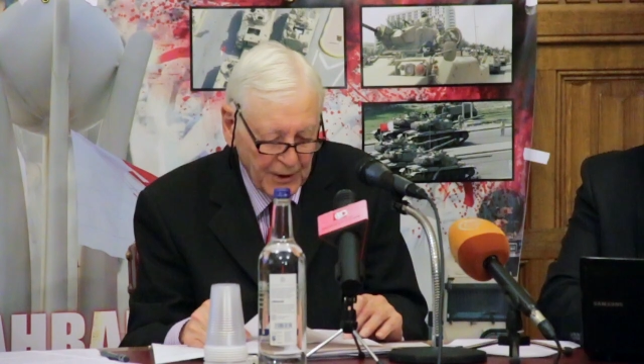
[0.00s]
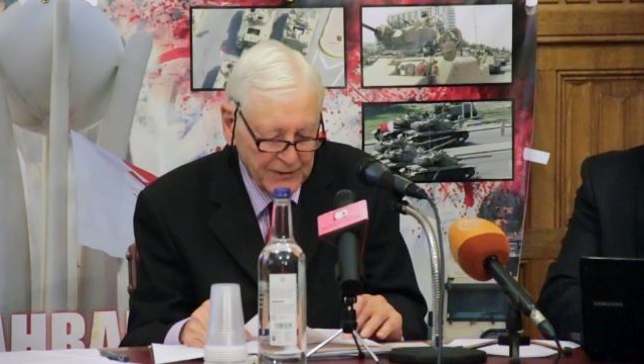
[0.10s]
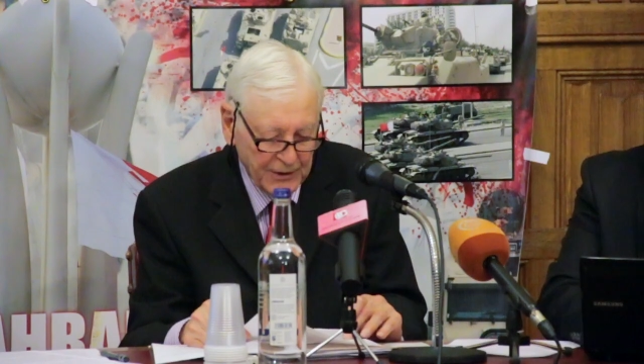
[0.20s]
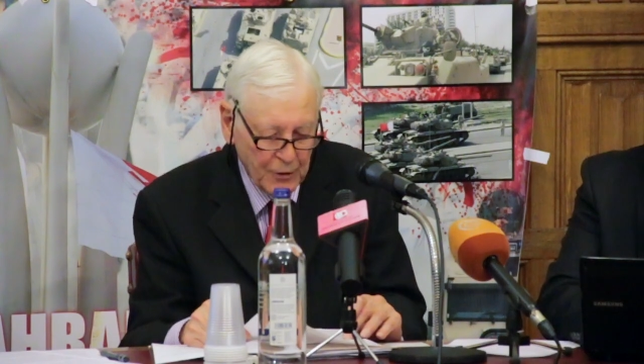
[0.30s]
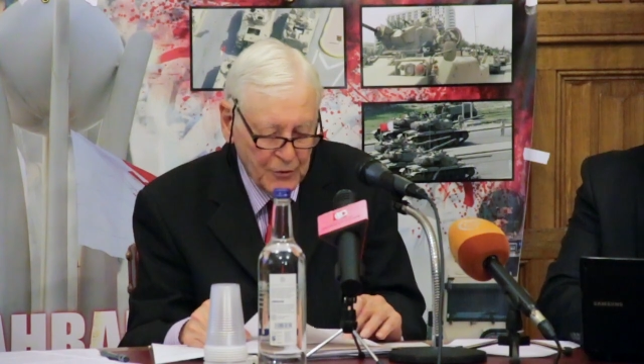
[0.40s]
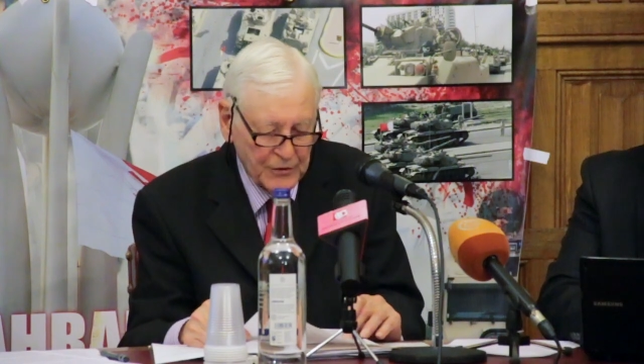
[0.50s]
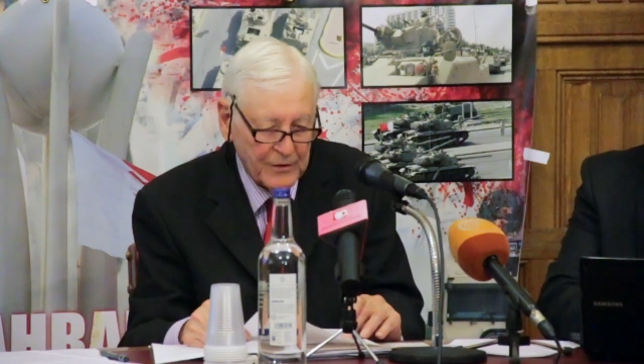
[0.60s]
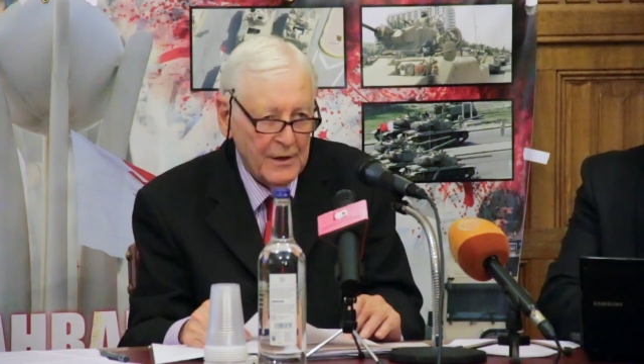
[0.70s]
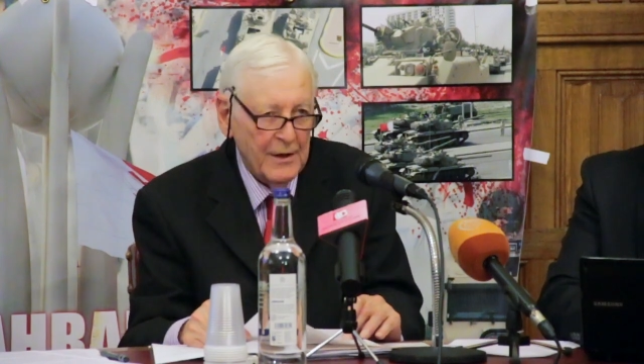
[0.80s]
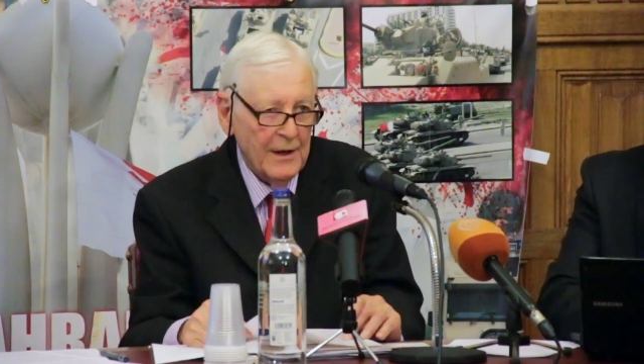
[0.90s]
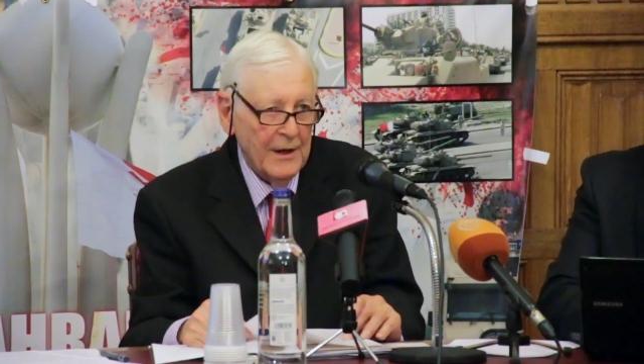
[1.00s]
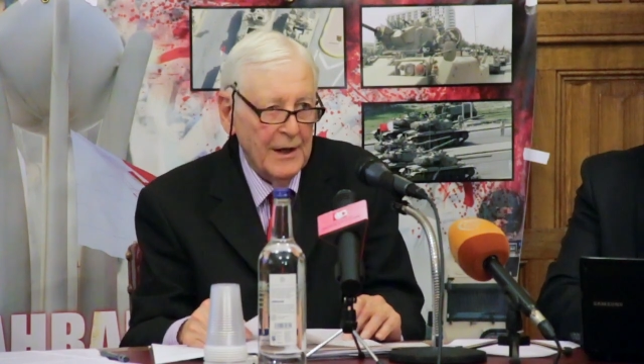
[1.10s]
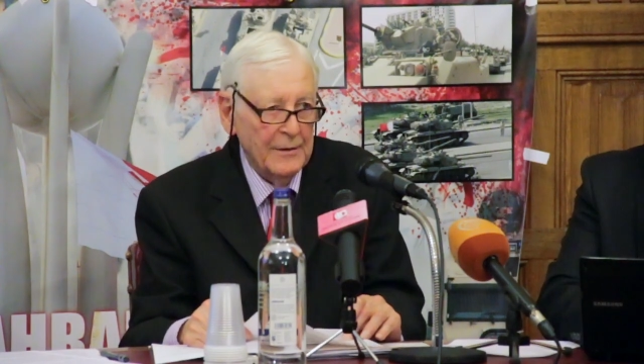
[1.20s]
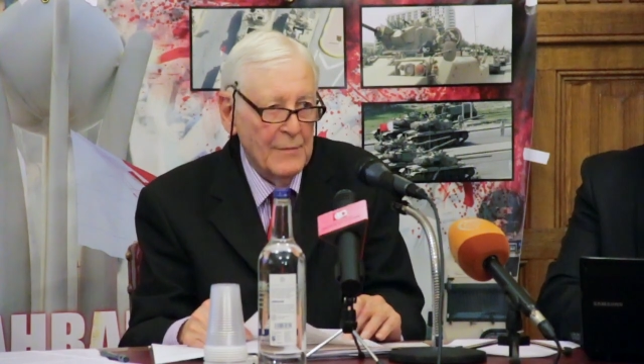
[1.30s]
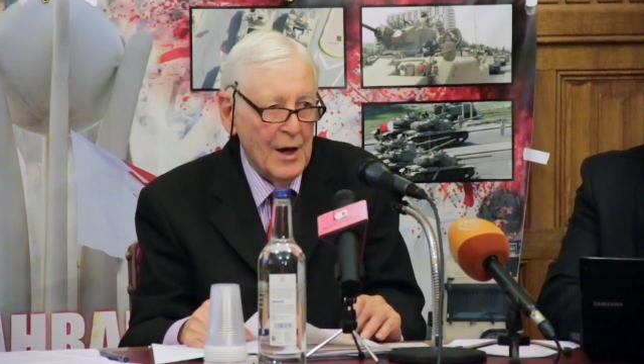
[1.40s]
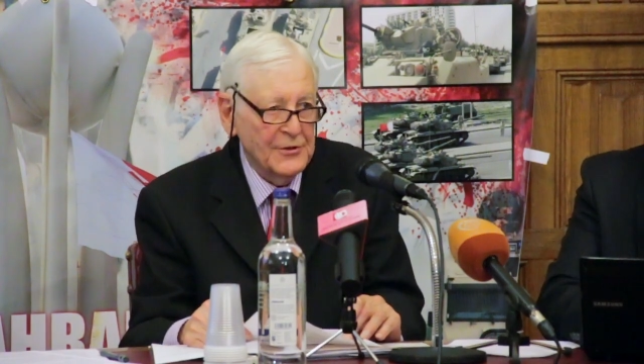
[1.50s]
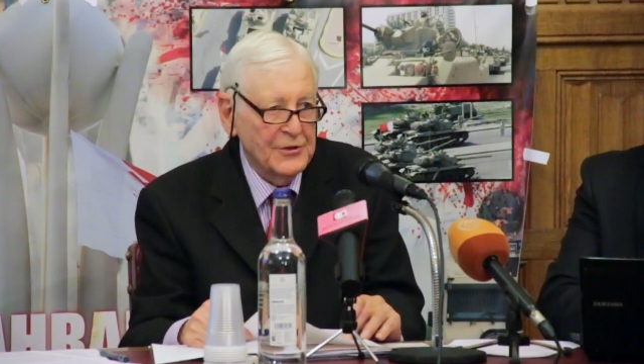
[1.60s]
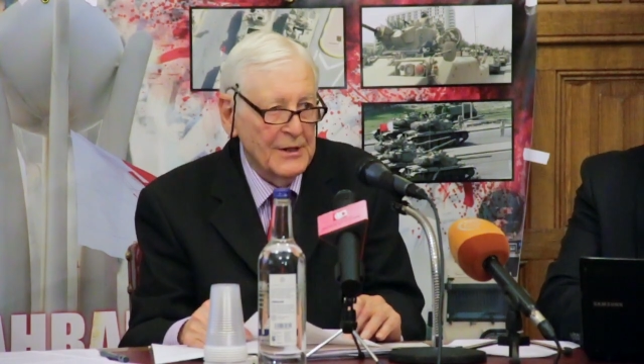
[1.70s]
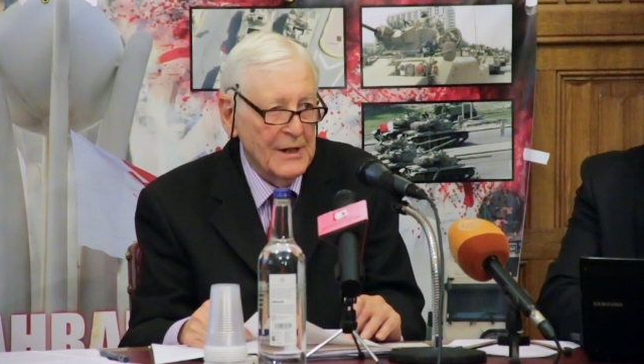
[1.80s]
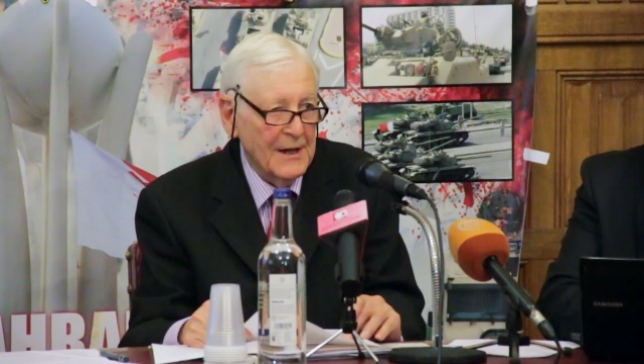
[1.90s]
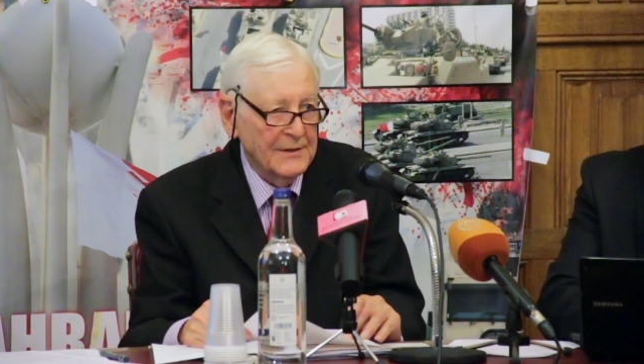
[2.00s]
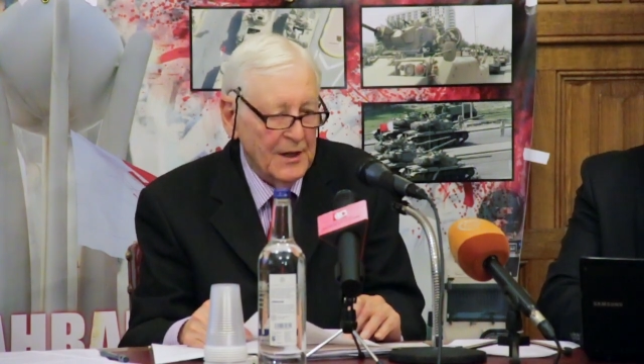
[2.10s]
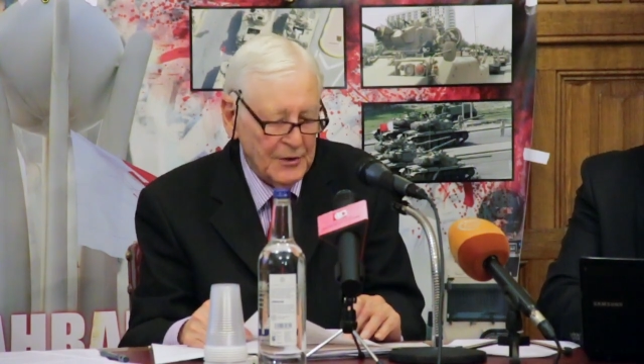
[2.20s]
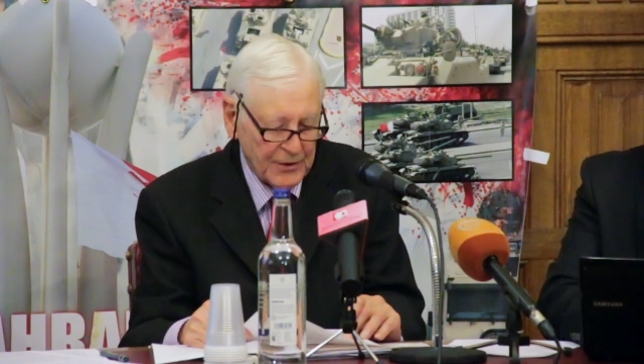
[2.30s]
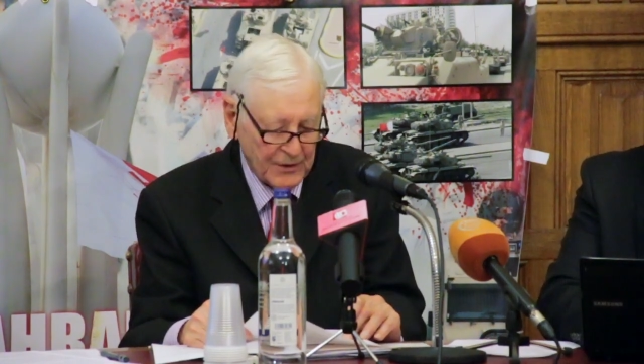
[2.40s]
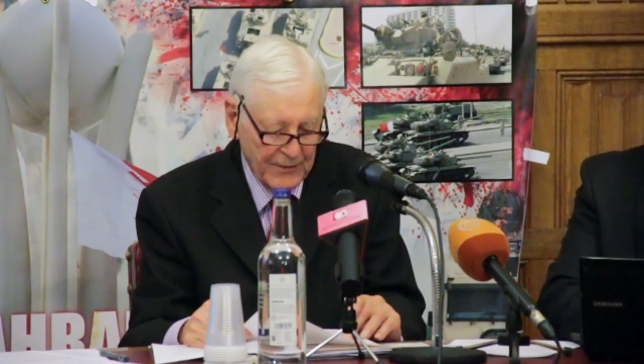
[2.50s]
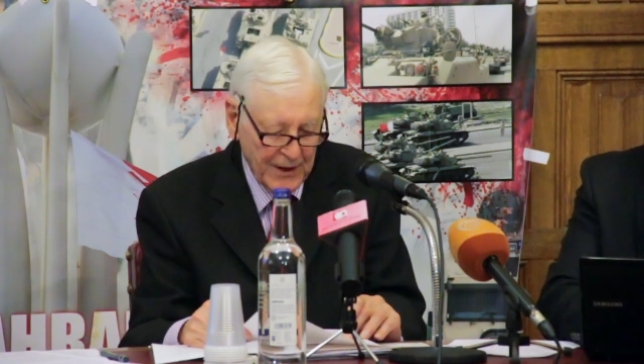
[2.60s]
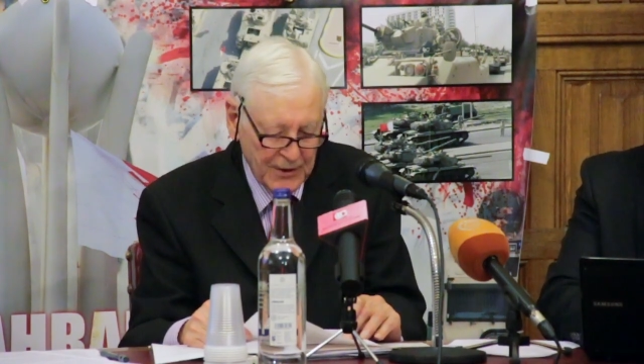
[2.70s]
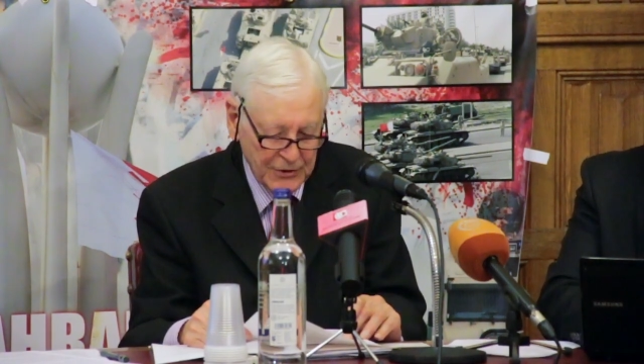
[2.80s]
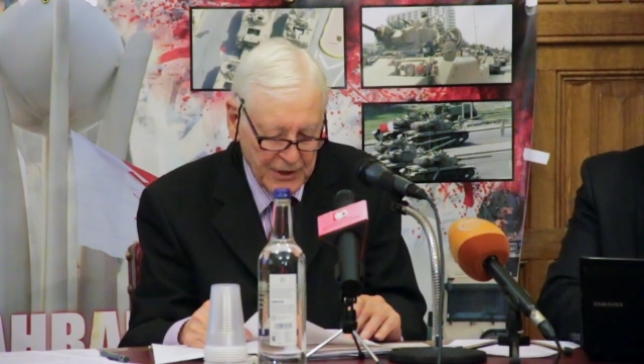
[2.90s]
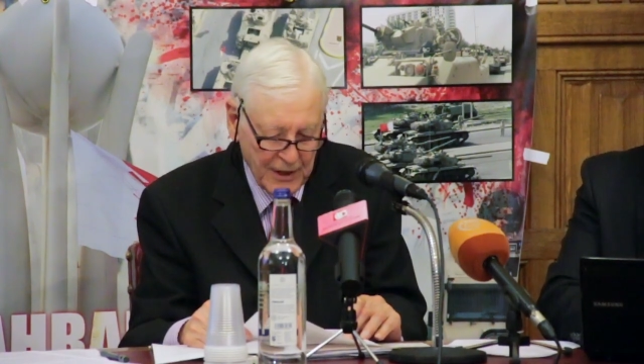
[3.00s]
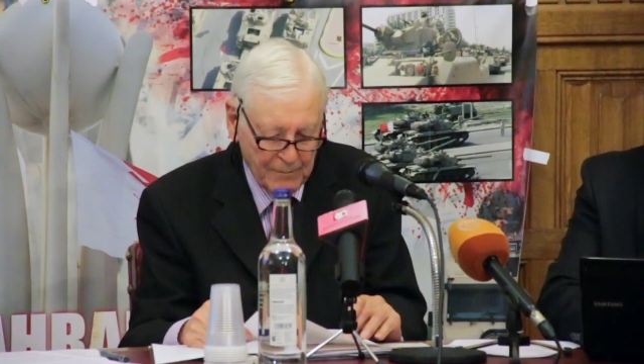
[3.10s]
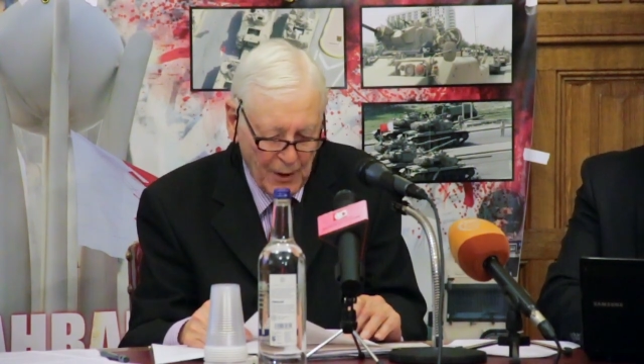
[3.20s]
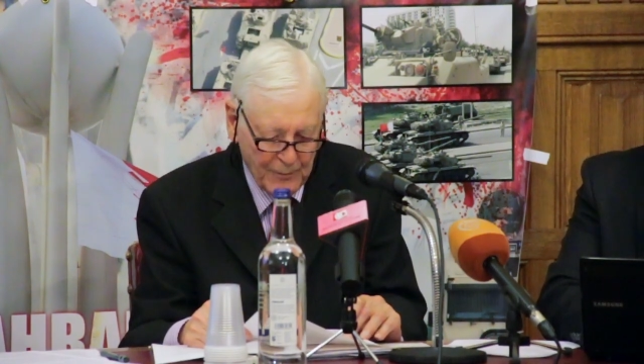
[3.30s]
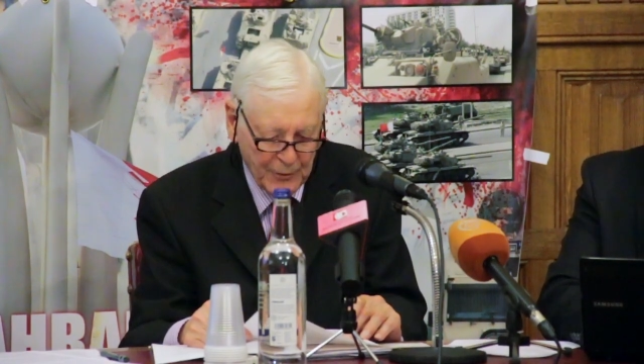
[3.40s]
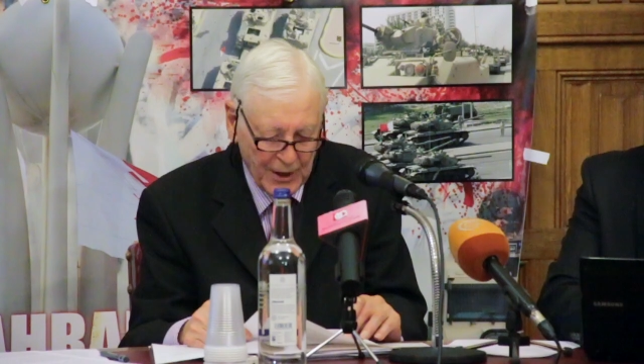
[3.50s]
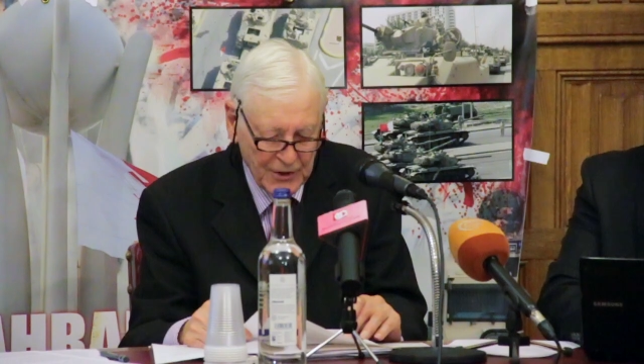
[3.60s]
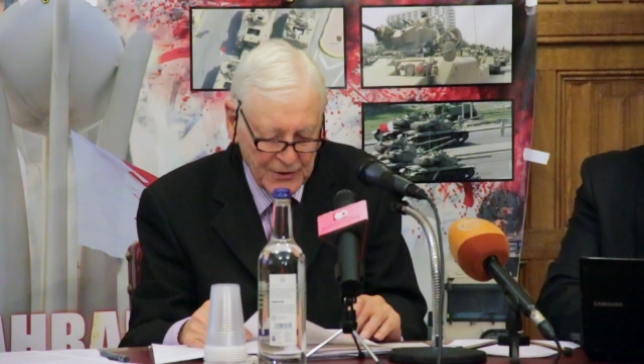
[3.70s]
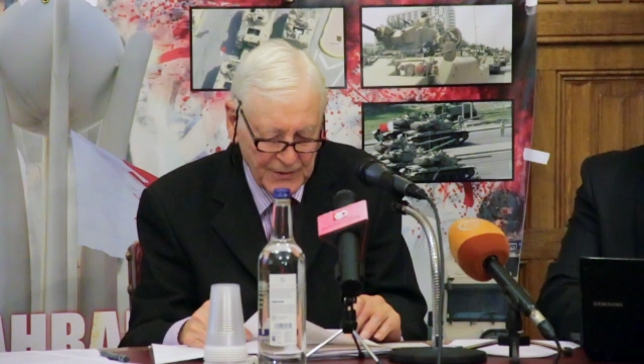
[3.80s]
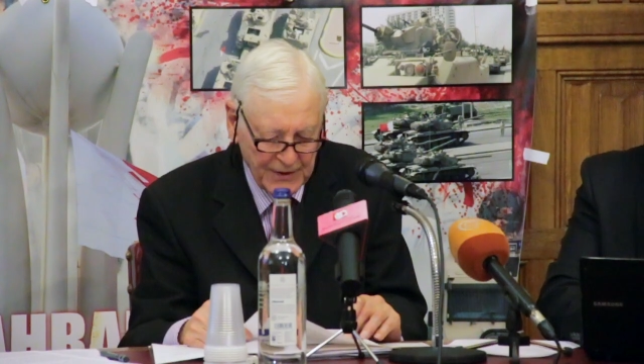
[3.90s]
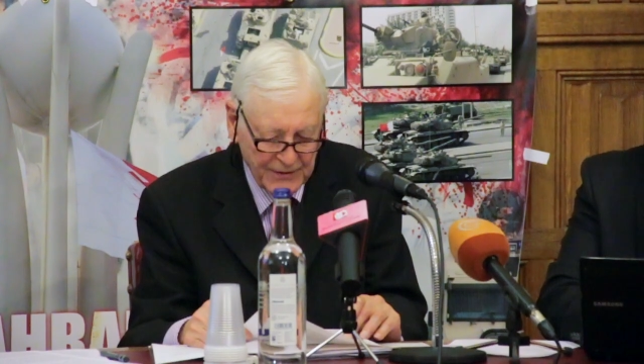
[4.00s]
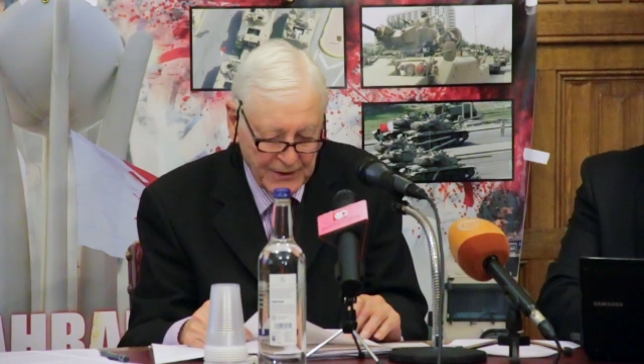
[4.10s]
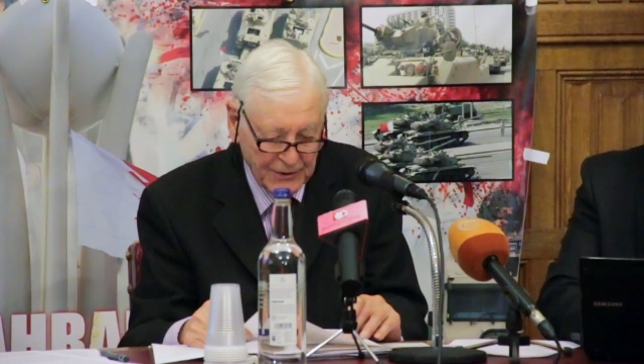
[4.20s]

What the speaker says: persecution and marginalization of their Shia populations is